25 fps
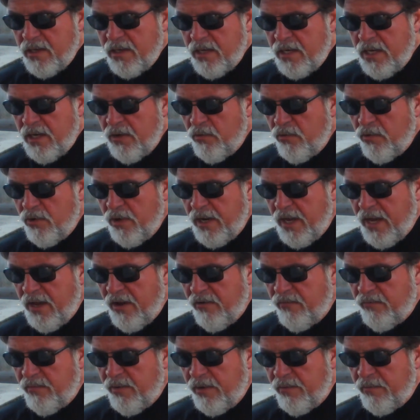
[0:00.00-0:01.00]
it would
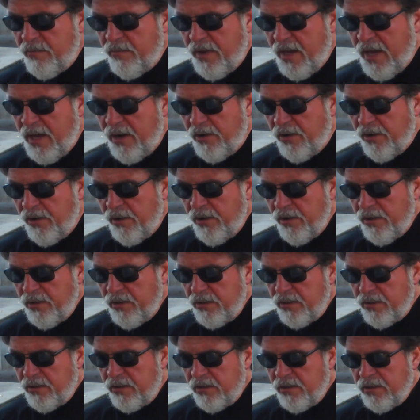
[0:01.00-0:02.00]
have been better
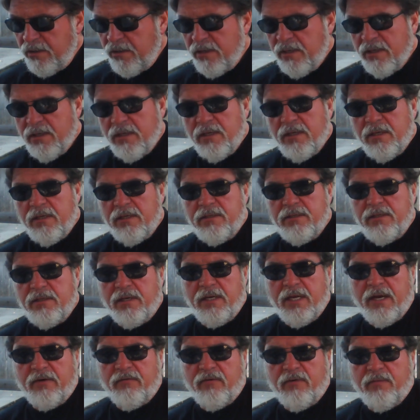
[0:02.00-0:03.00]
to
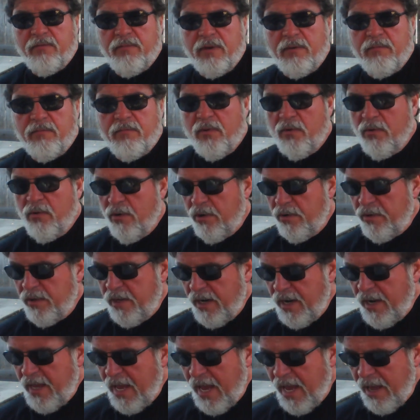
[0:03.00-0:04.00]
never have been born,
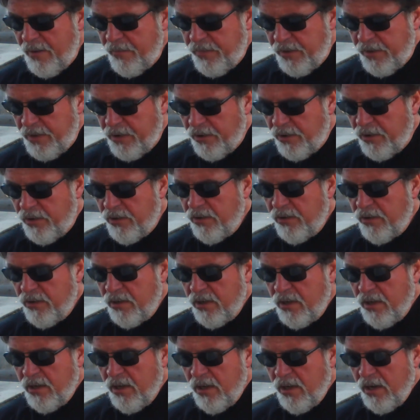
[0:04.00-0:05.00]
that happier
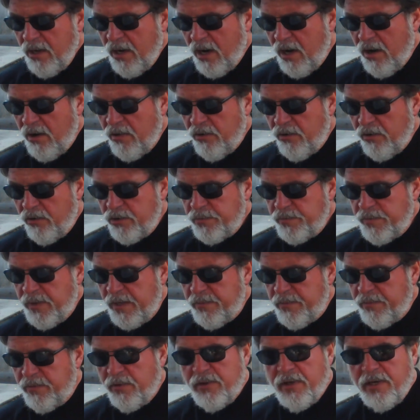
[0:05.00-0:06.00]
are those
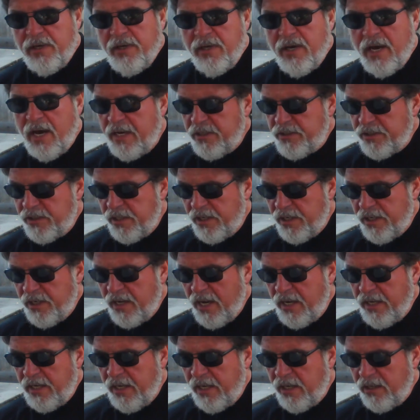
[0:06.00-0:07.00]
people that died. He said, and
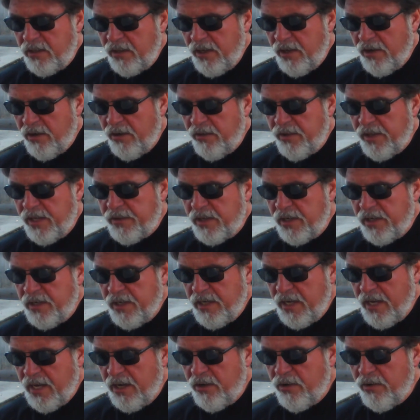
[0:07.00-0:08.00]
I declare that the
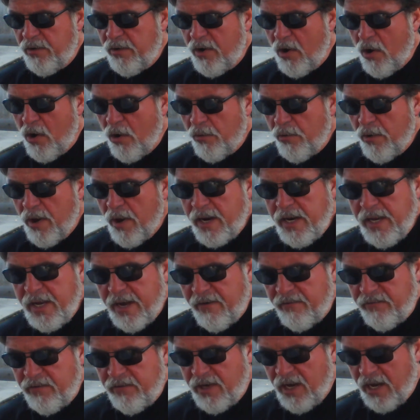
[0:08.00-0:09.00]
dead who already
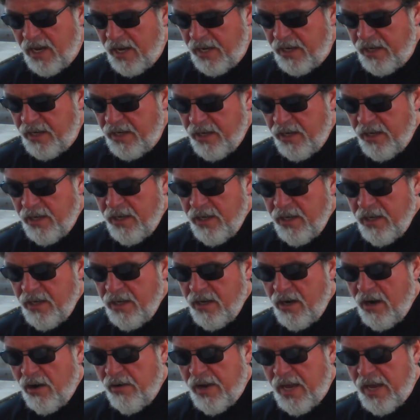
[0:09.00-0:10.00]
have died
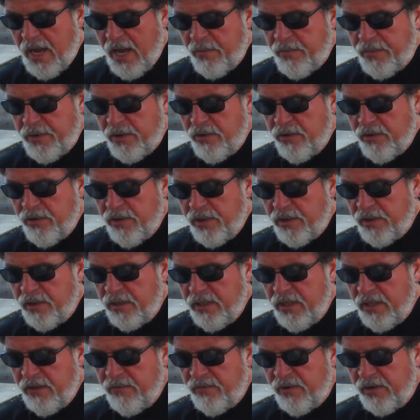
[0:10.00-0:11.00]
are happier than the
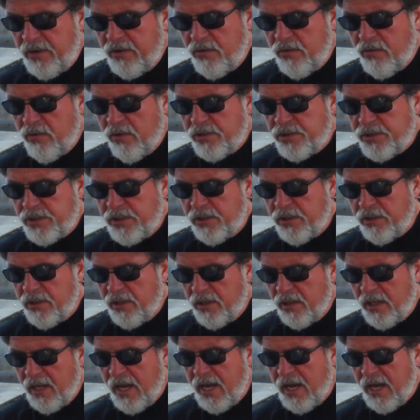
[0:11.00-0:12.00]
living who are still
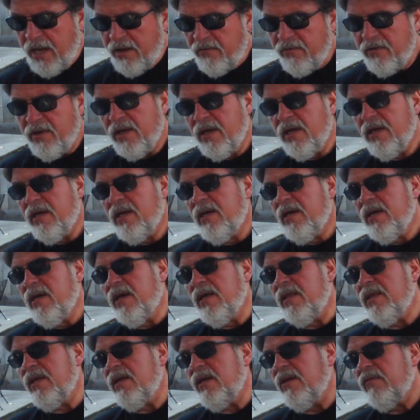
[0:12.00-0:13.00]
alive.
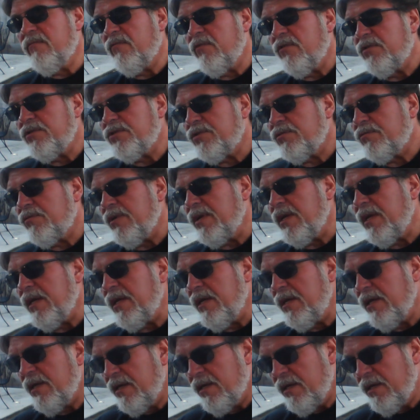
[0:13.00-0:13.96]
And then in verse three,